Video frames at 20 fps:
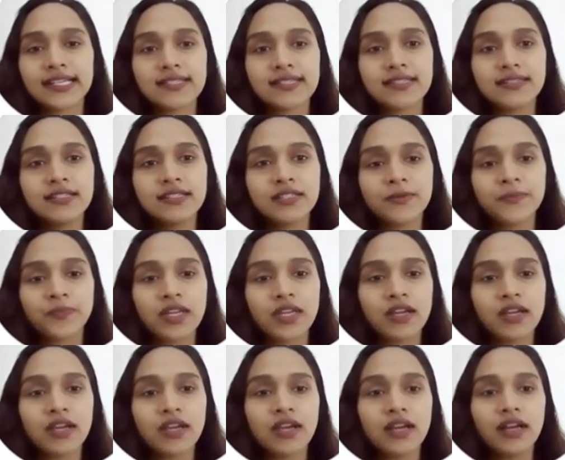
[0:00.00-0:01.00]
access it.
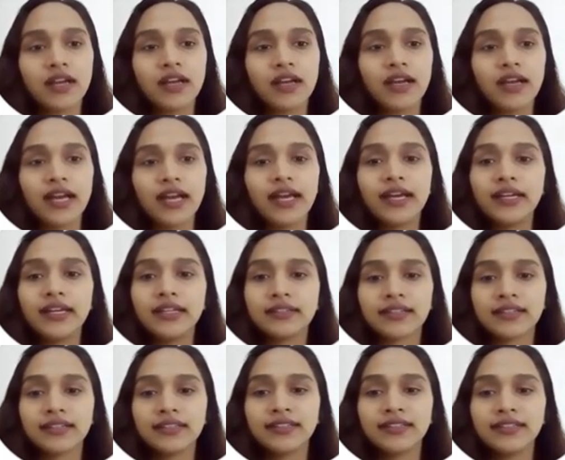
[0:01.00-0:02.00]
And
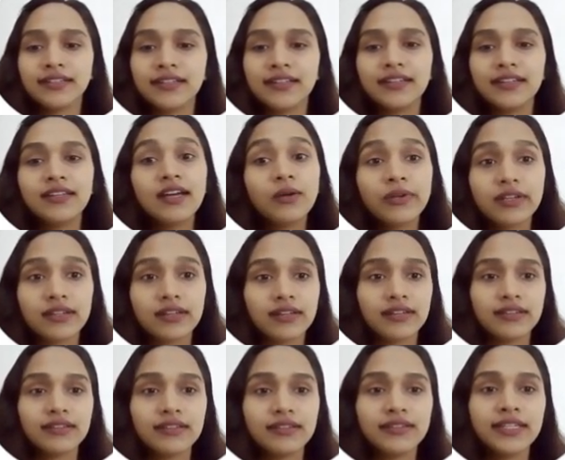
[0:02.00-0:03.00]
now
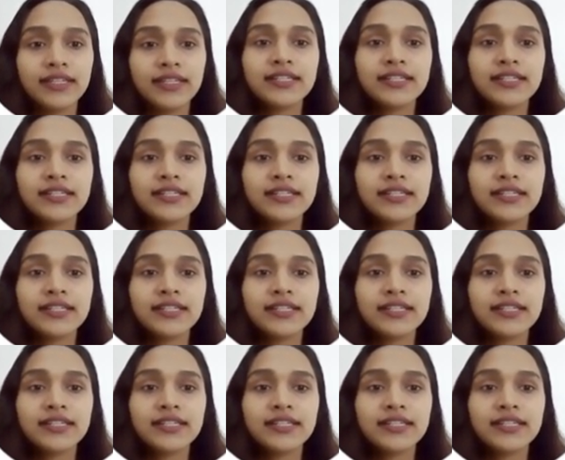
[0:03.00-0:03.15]
let